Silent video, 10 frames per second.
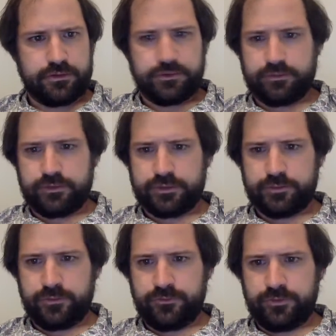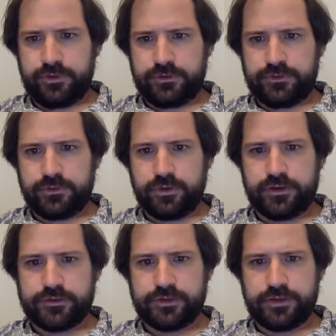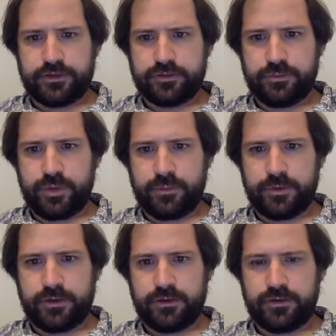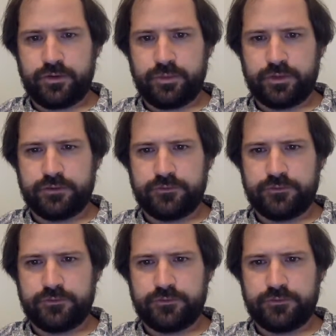So let's move this. Dry sand should be up here to about the